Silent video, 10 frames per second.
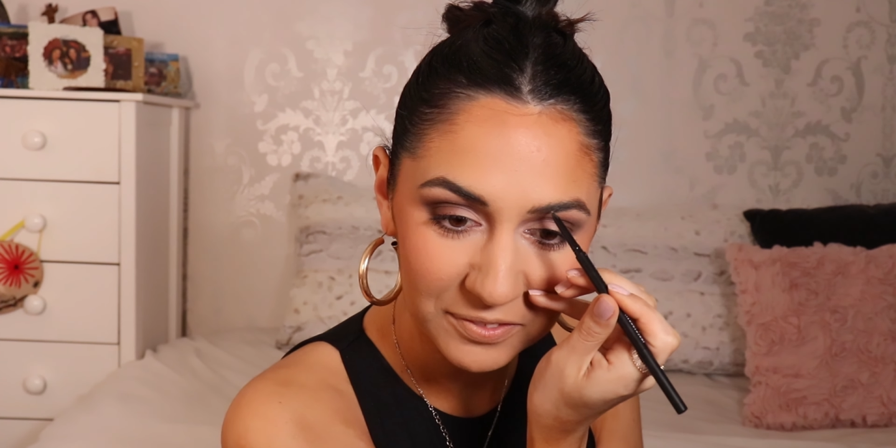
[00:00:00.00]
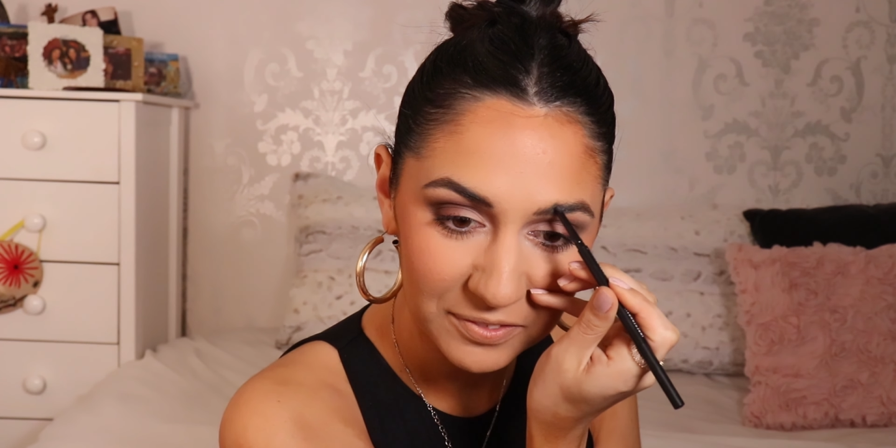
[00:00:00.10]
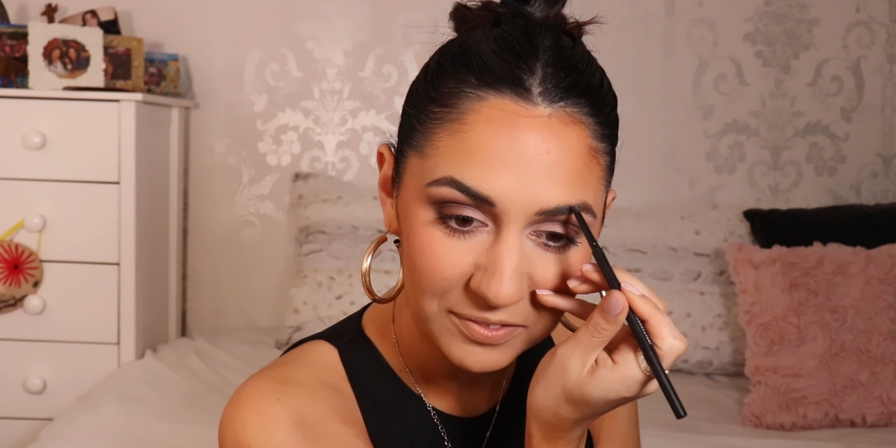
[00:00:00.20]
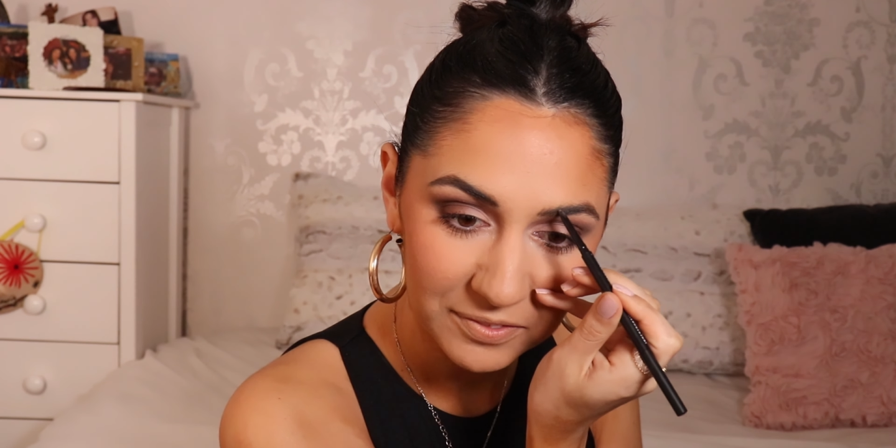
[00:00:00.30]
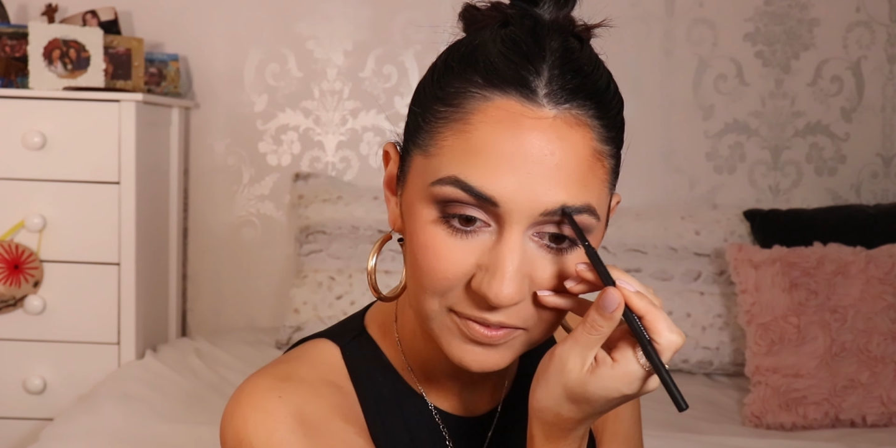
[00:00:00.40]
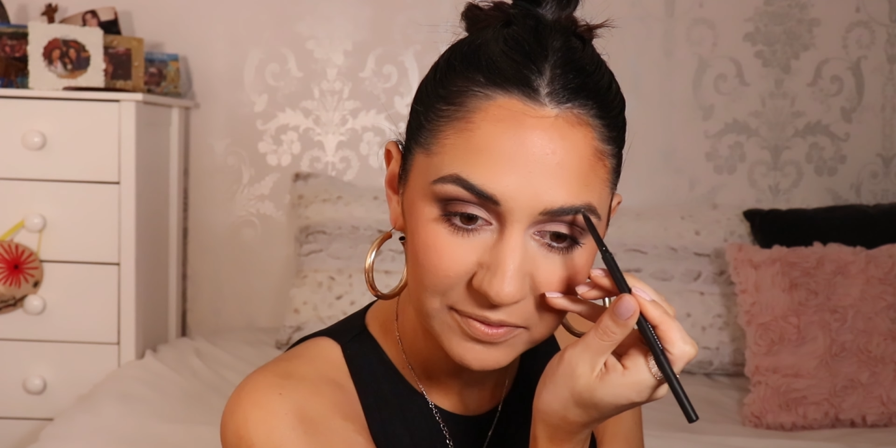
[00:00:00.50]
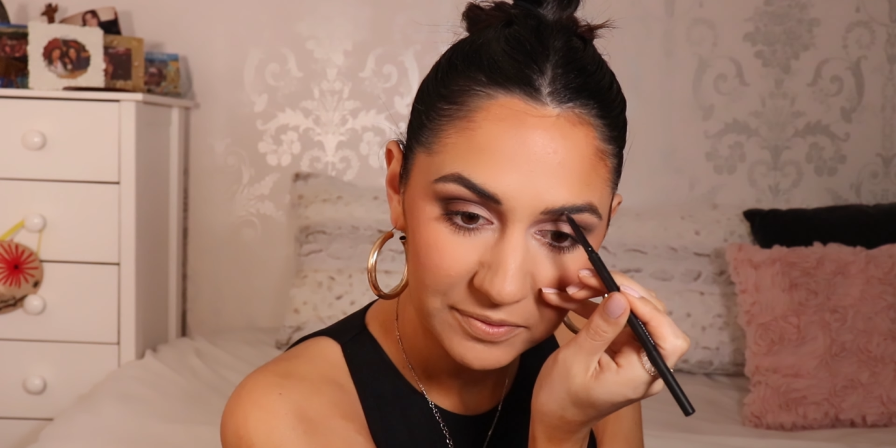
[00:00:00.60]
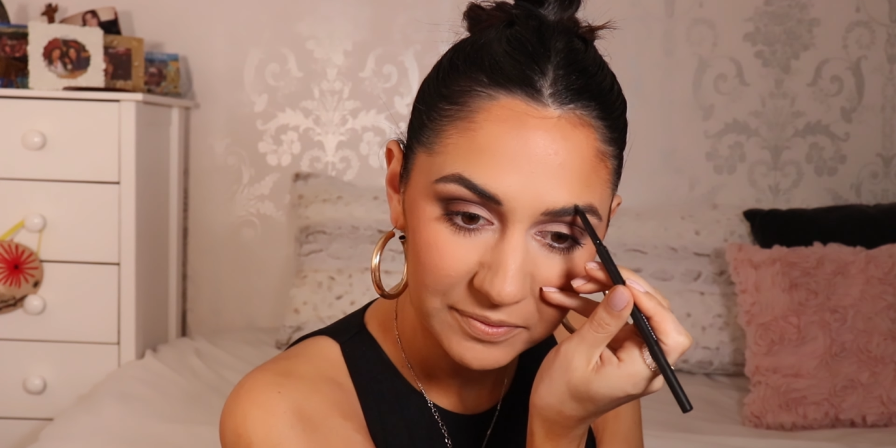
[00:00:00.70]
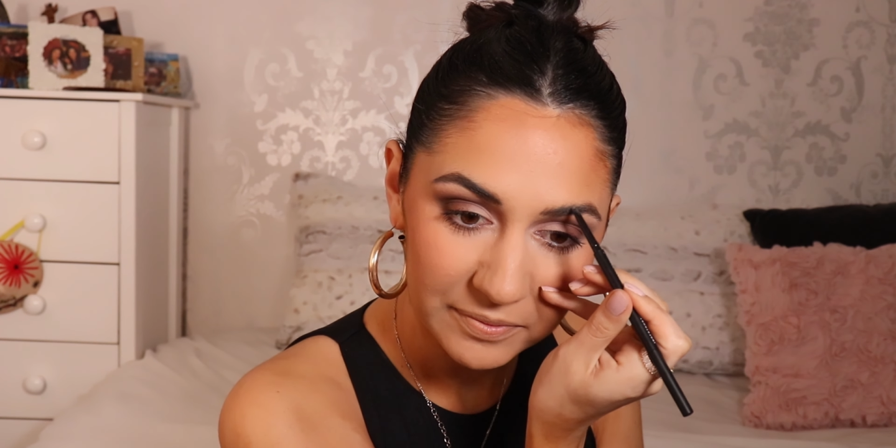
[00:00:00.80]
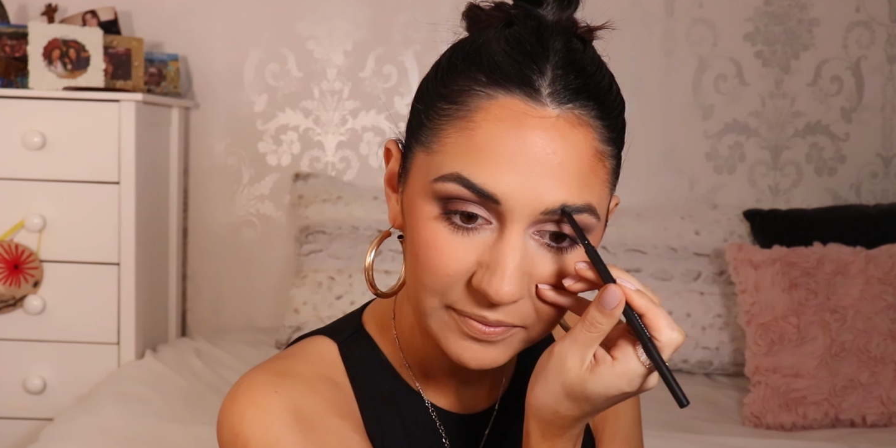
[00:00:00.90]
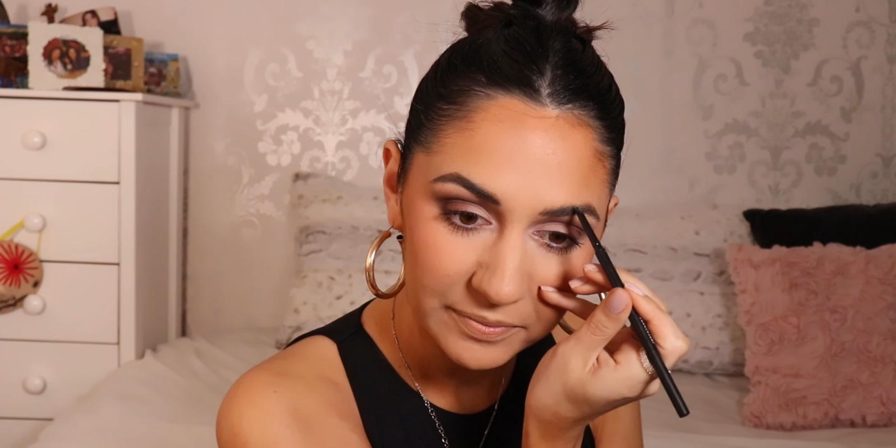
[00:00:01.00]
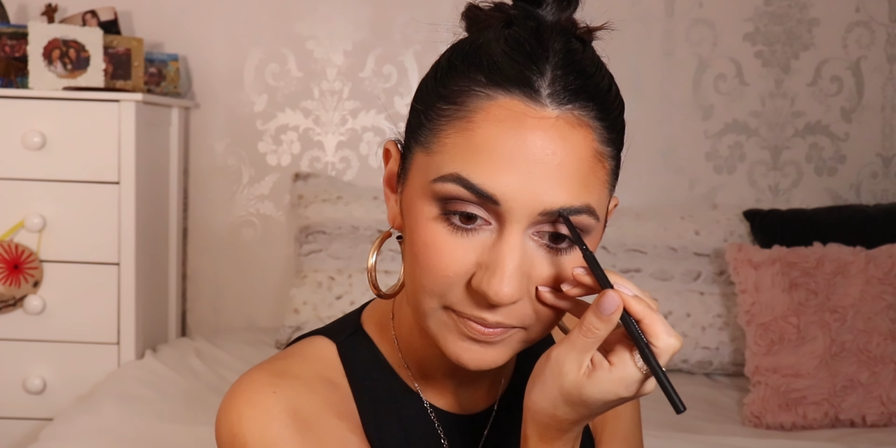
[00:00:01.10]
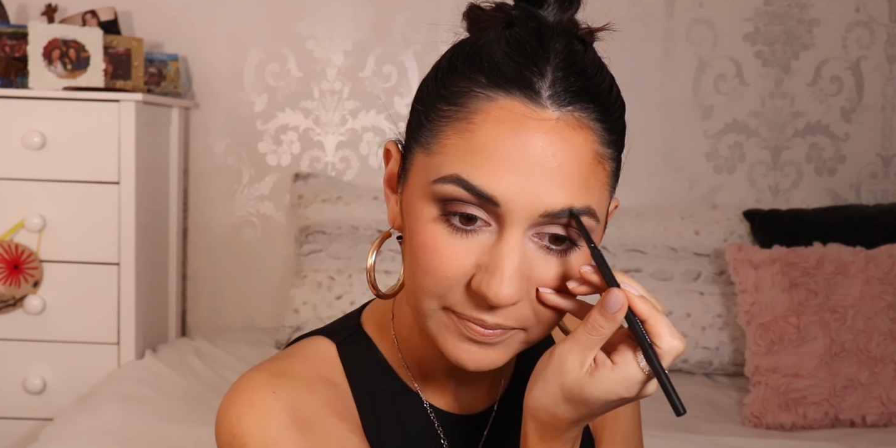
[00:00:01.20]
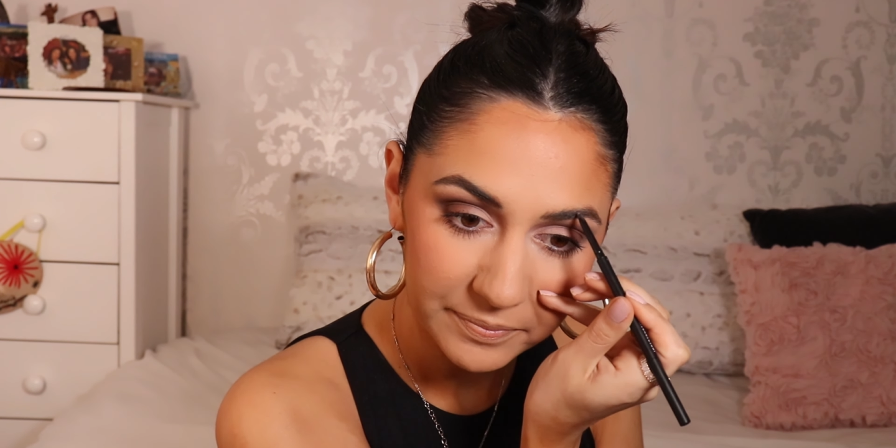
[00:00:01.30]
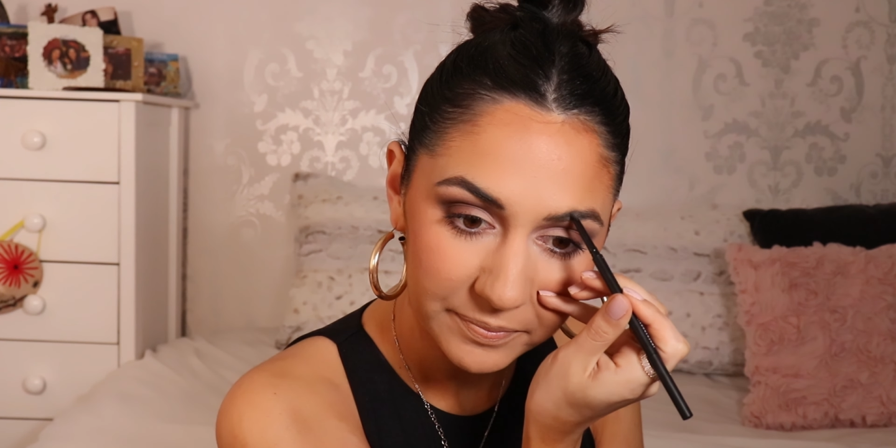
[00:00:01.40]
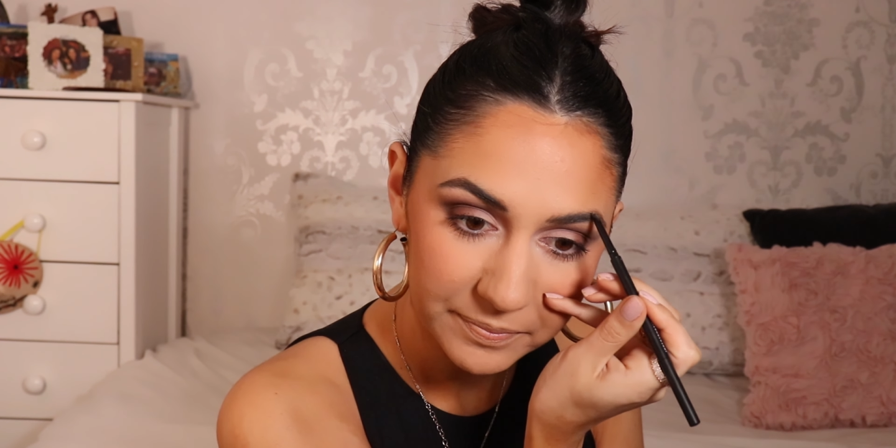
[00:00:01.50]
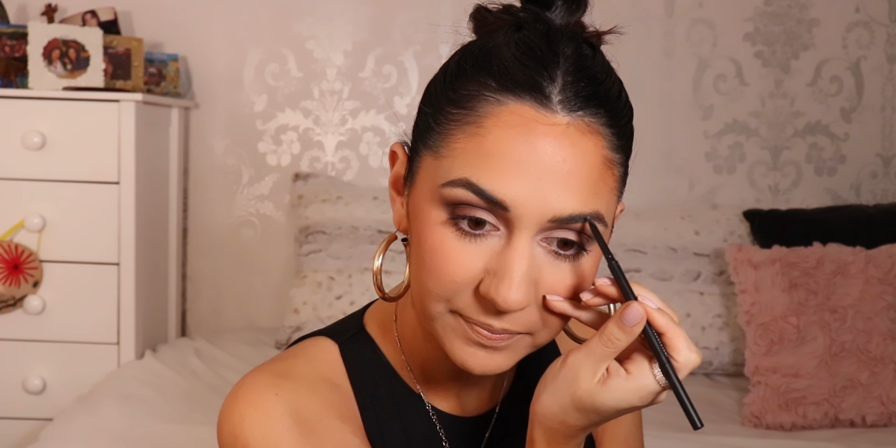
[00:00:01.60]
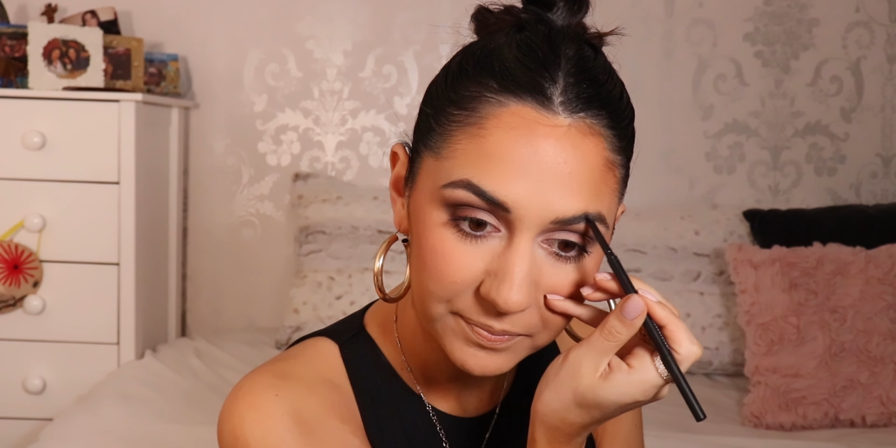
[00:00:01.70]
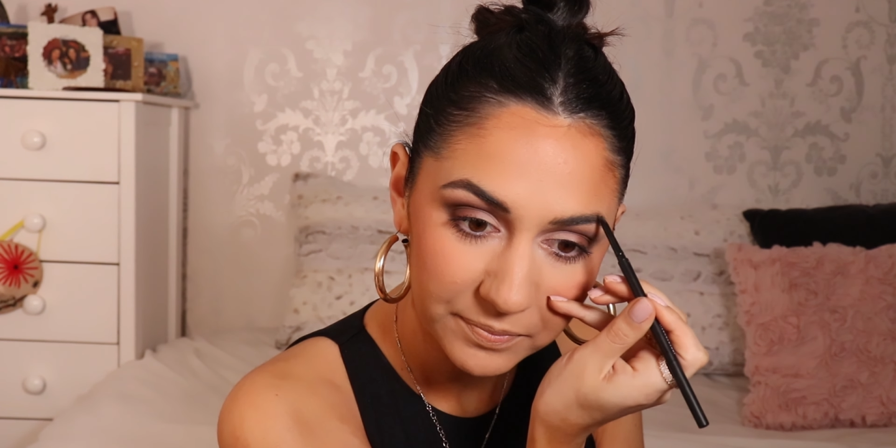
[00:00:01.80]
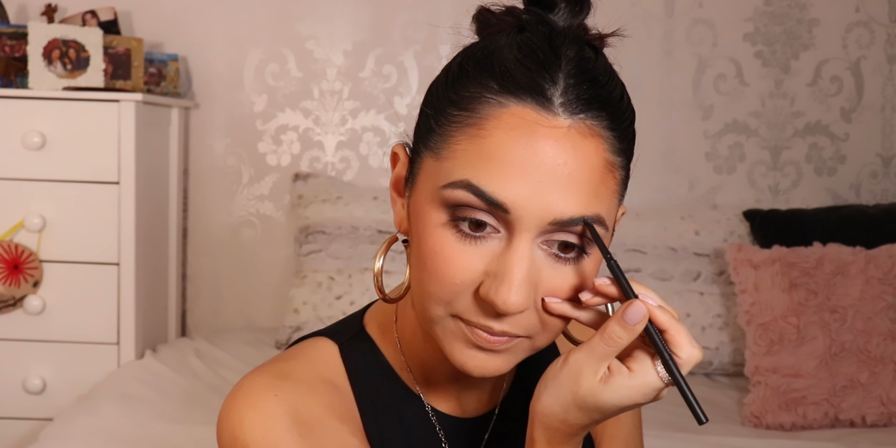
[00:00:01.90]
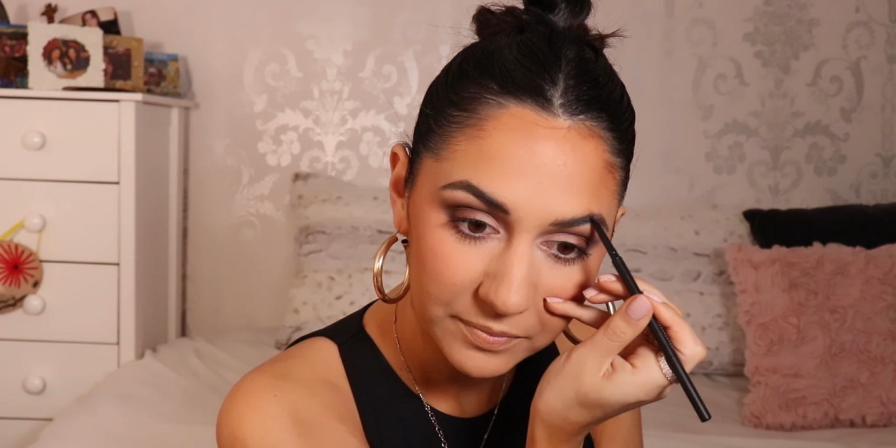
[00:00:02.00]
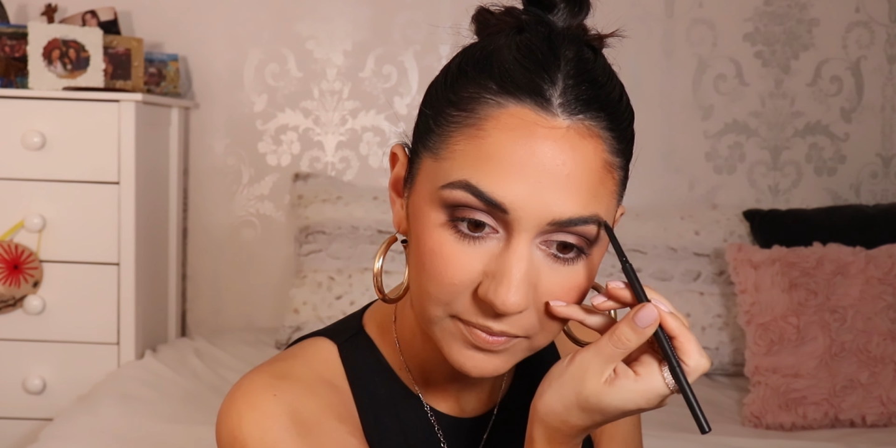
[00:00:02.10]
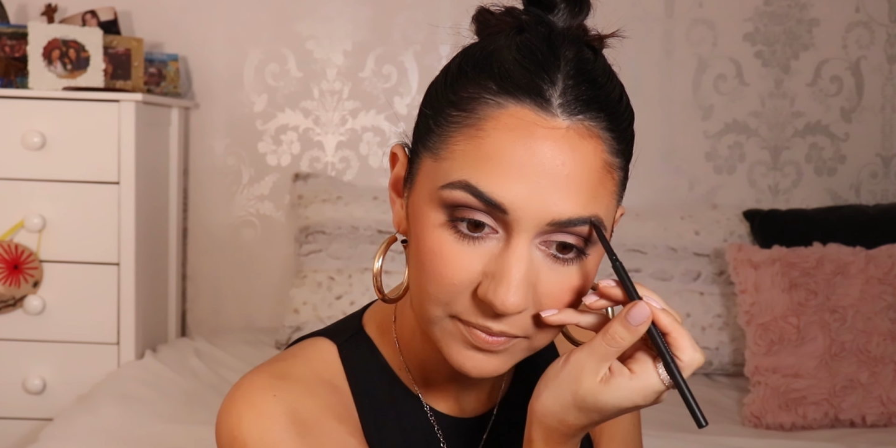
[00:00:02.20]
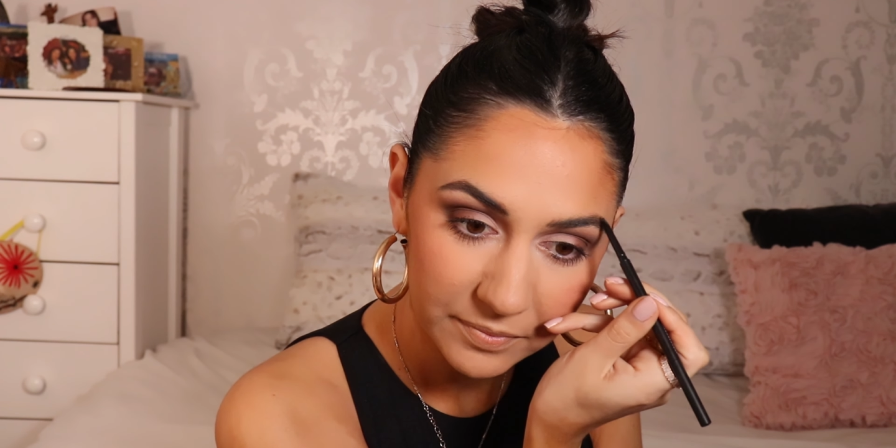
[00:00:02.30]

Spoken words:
My eyebrows are hurting from pressing so much on it.